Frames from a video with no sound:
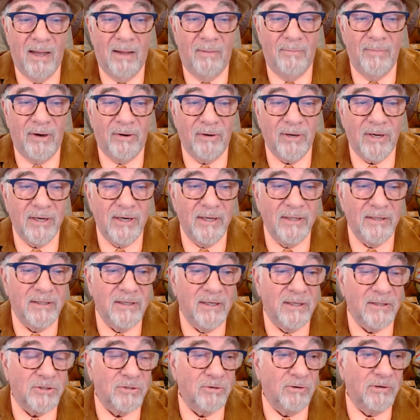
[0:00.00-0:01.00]
American
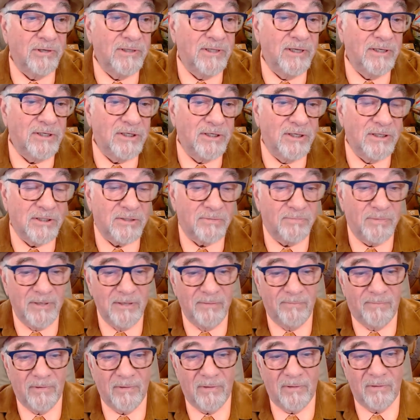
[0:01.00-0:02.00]
Indians or indigenous
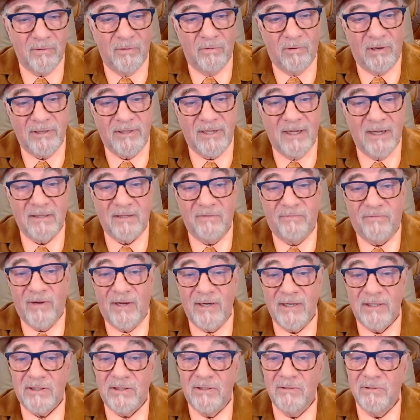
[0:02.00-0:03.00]
people who
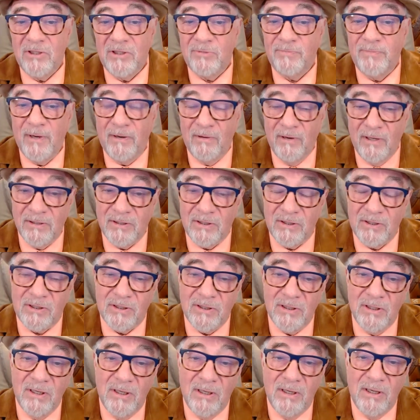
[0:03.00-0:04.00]
identified as two
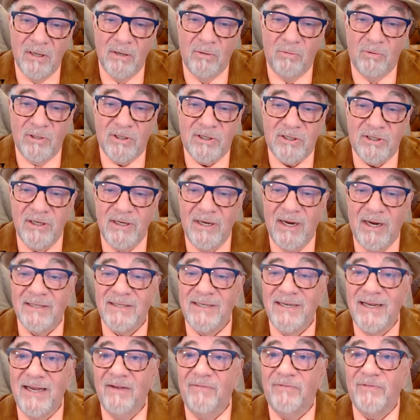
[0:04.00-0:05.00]
spirits were seen
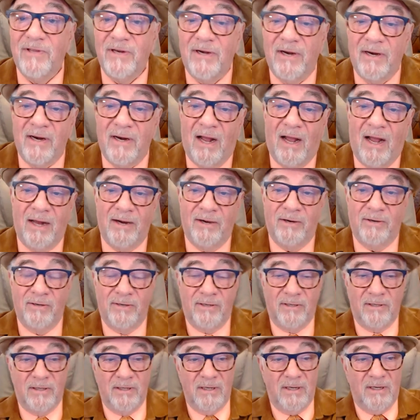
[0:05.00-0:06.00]
as gifted and
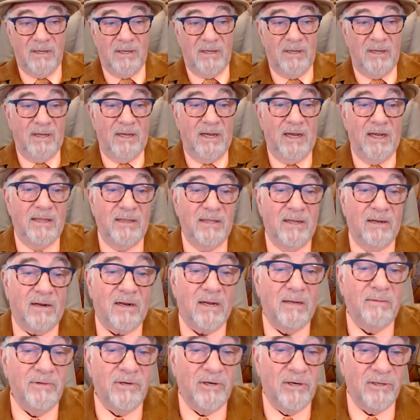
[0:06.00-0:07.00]
honored in their
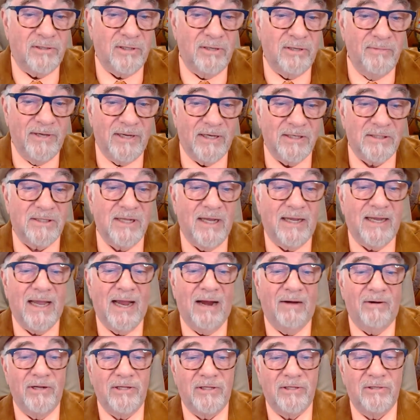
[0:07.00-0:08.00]
community because they
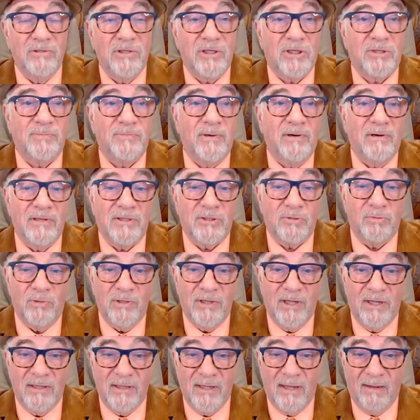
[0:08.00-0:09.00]
carried two spirits
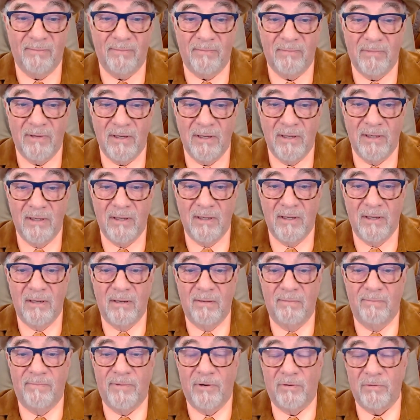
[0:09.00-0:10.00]
within them,
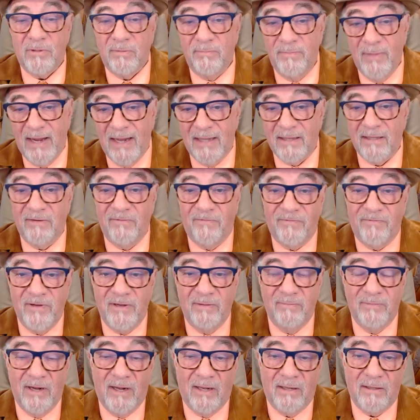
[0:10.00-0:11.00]
both male and
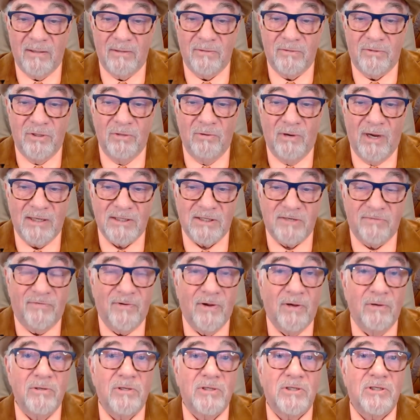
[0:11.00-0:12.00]
female. Two S
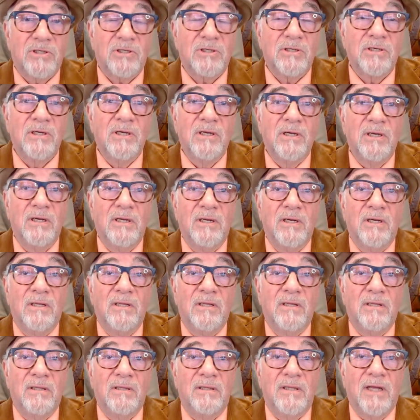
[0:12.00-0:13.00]
folks,
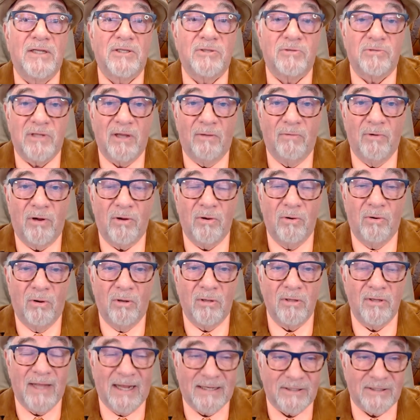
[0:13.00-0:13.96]
that's what they were called.